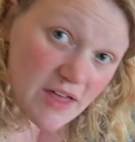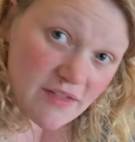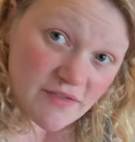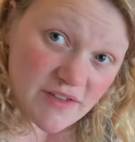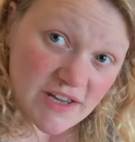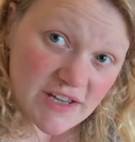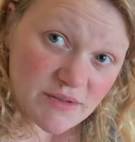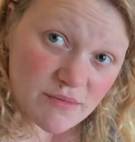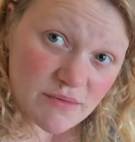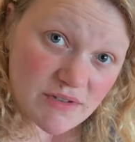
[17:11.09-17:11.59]

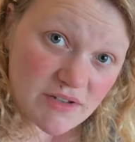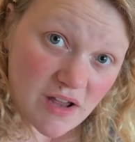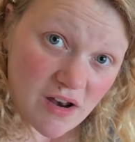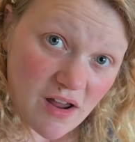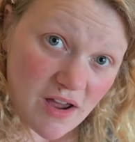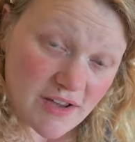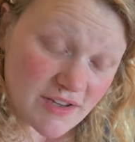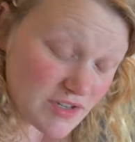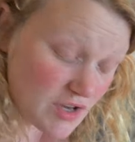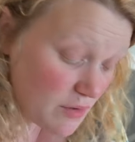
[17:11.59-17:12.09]
These ones I
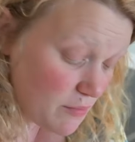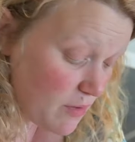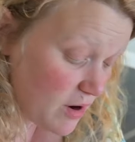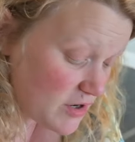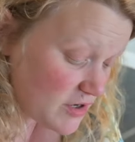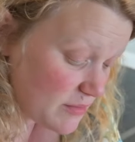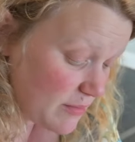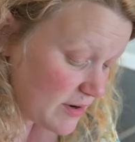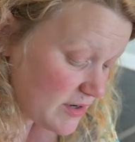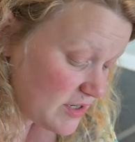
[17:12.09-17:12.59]
like so
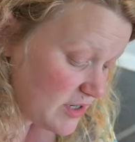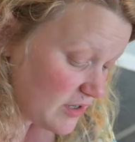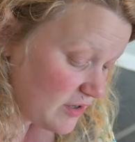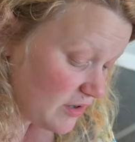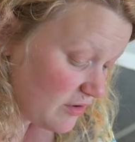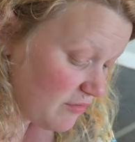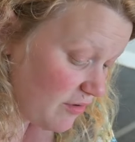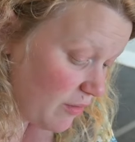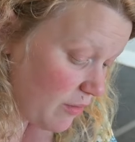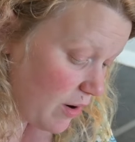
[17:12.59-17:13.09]
much I'm actually going
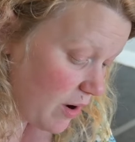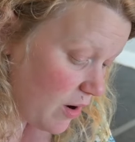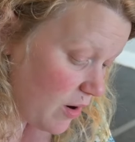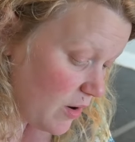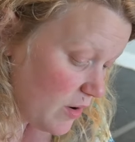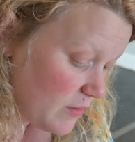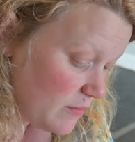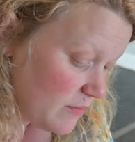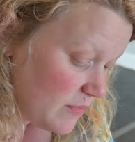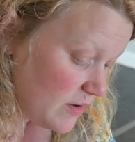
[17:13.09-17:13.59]
to grow at
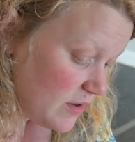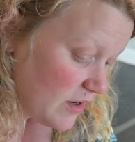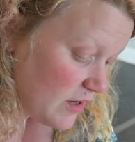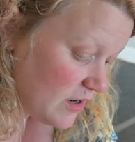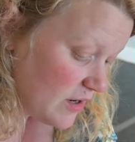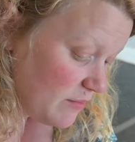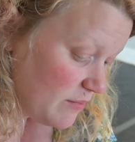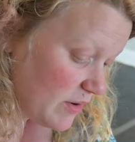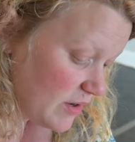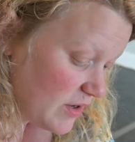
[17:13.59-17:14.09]
home
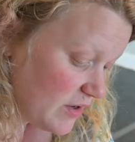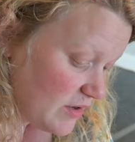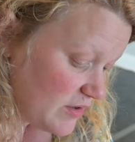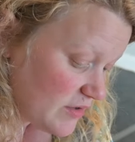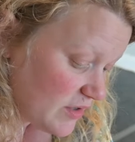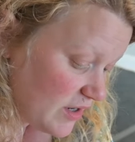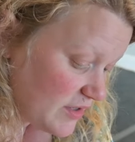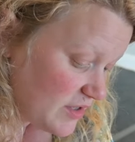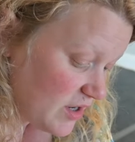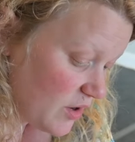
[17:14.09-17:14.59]
because
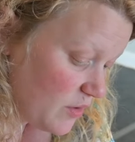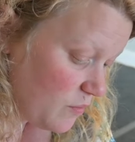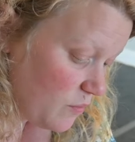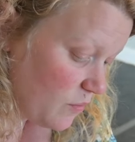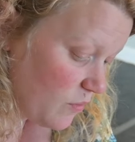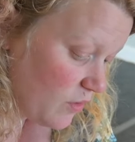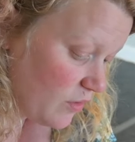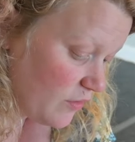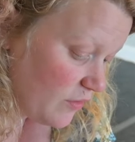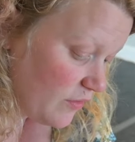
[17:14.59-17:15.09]
I don't
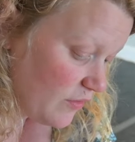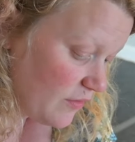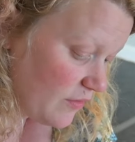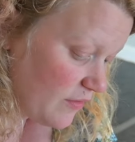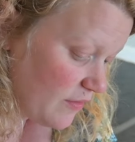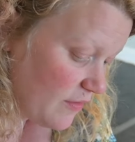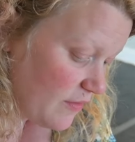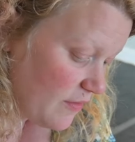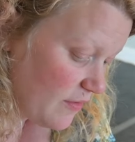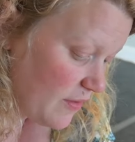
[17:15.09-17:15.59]
want
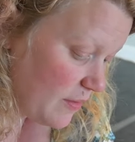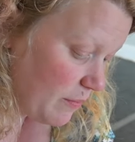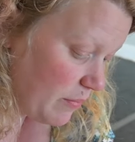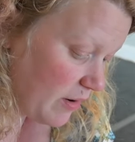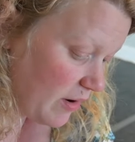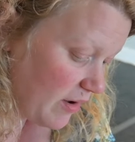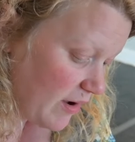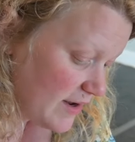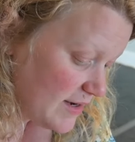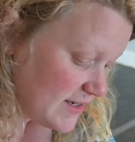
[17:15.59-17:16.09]
the
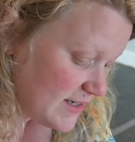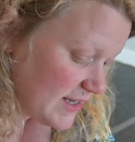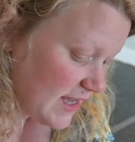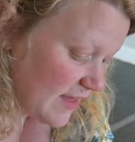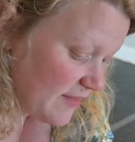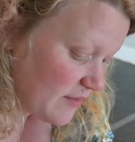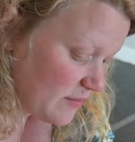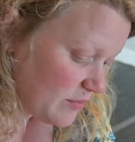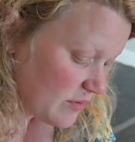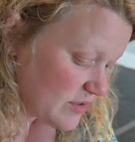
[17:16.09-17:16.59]
blight to
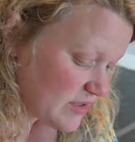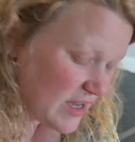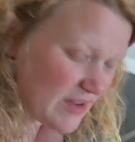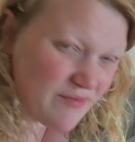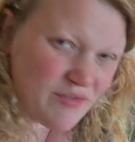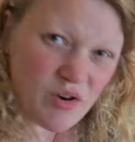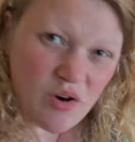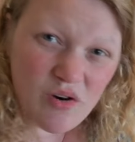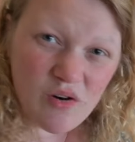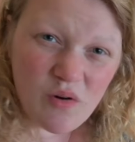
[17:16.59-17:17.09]
get them because
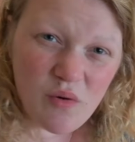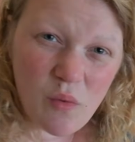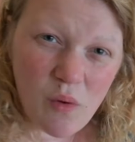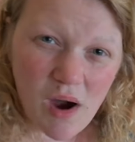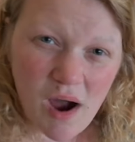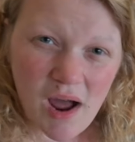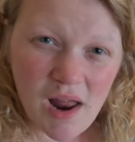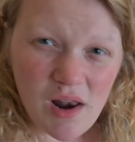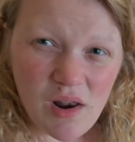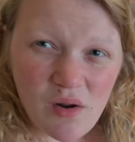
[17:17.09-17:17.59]
they've got
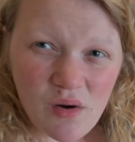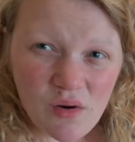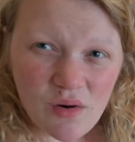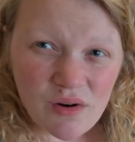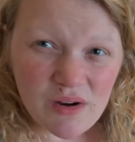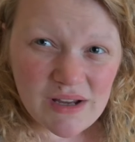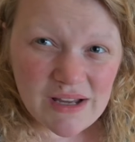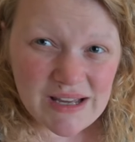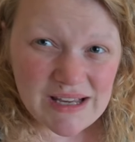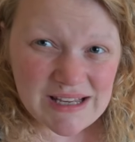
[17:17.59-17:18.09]
quite a
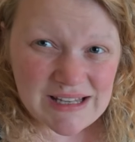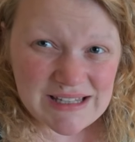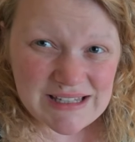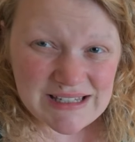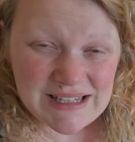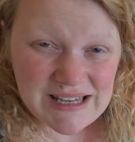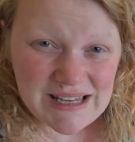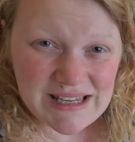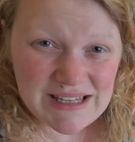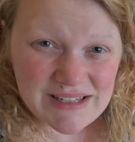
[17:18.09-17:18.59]
long
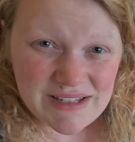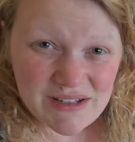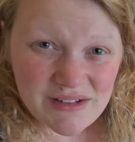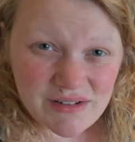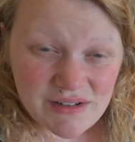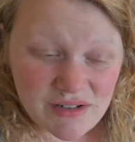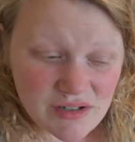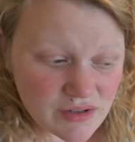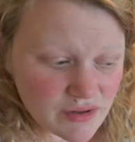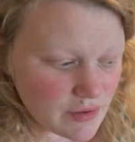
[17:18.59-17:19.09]

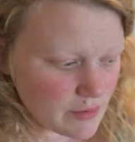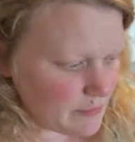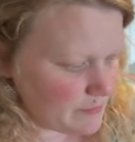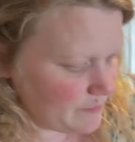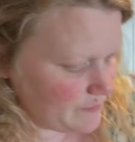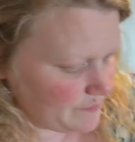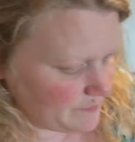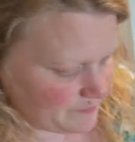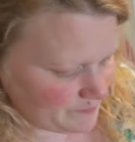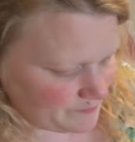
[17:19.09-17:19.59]
season to them.